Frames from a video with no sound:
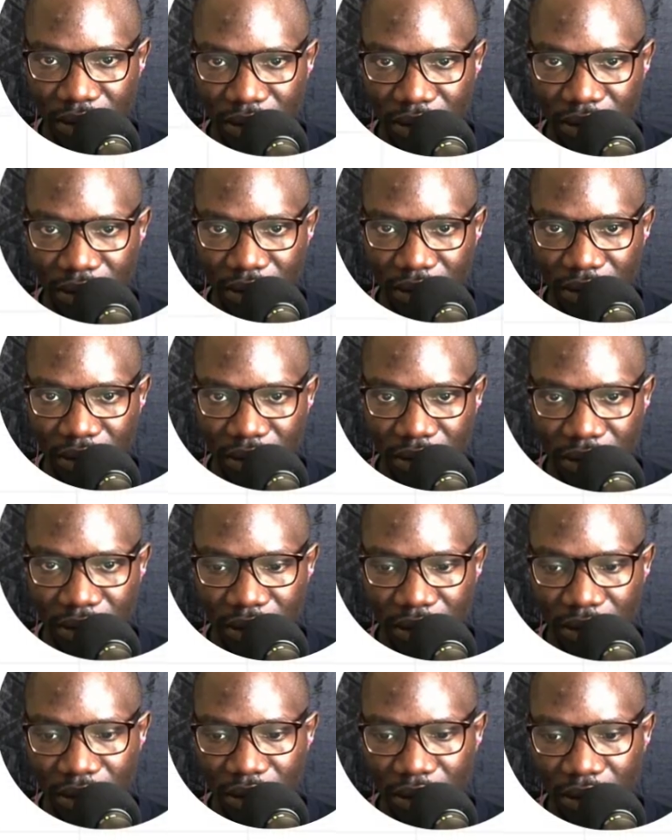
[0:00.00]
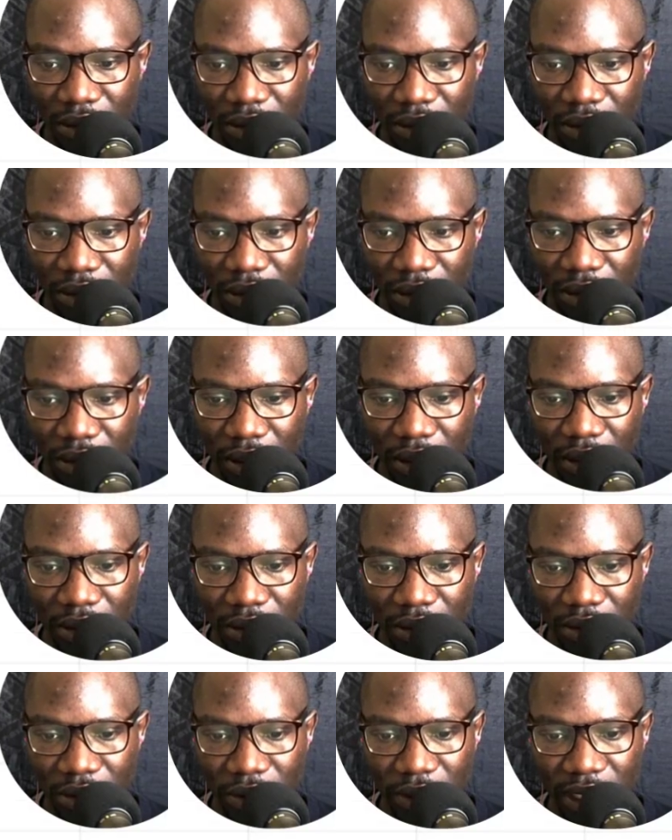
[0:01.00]
So let's log into the
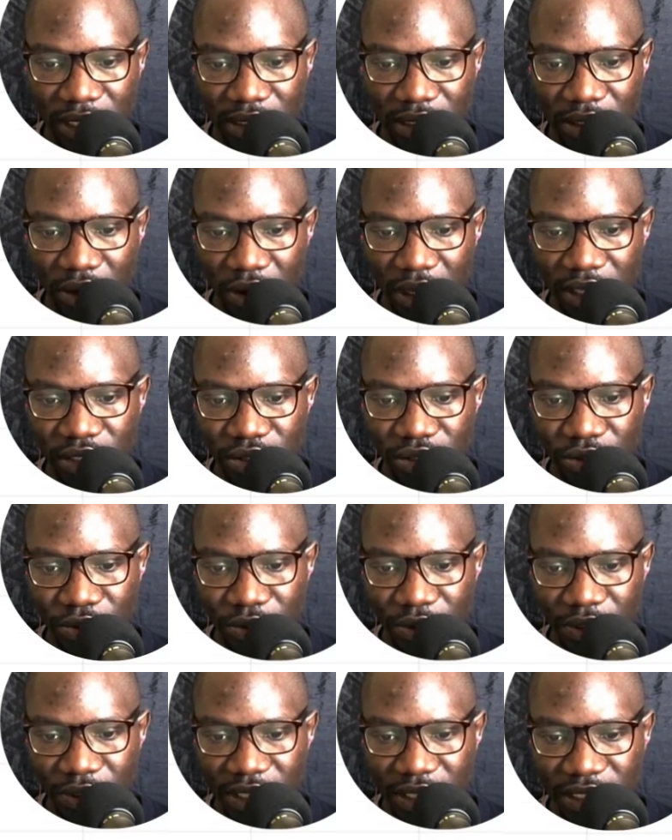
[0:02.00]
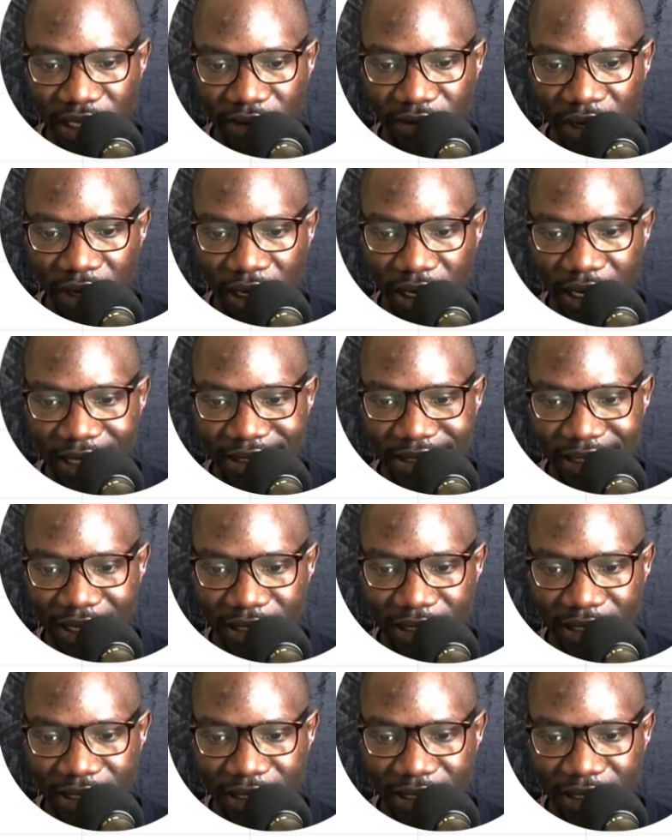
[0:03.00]
server. Let's SSH into the server.